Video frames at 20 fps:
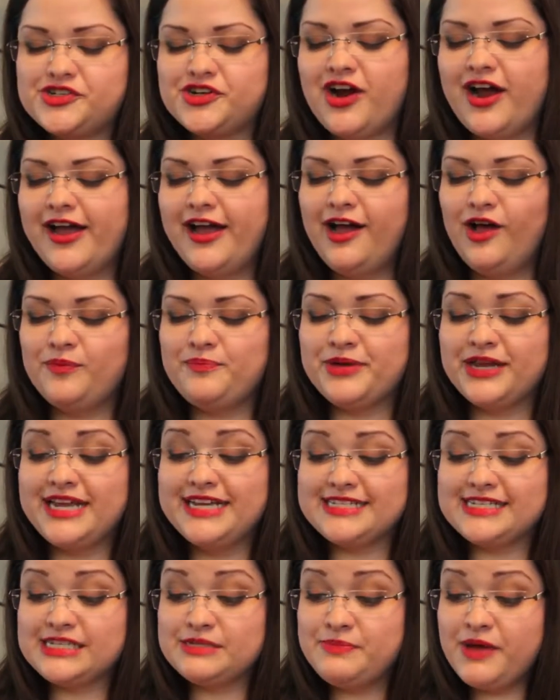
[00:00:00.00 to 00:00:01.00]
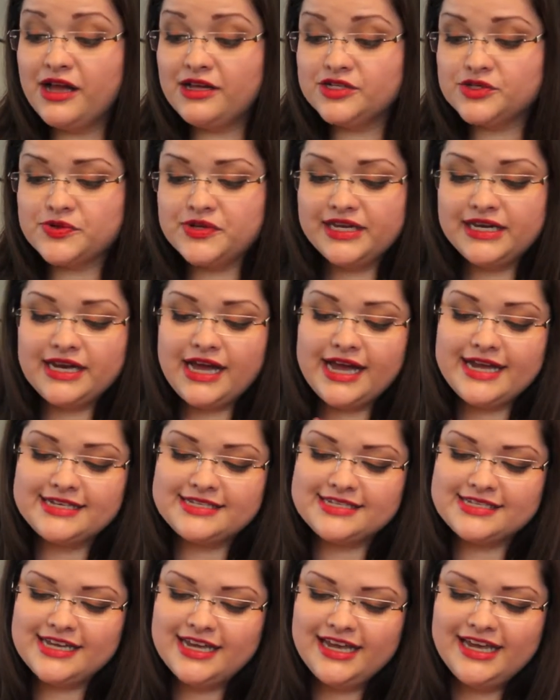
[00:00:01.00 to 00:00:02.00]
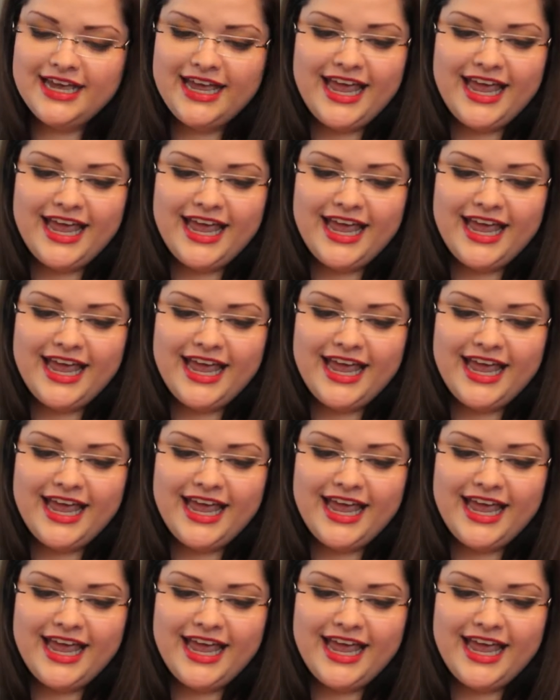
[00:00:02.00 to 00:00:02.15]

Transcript: try out, but it smells really nice,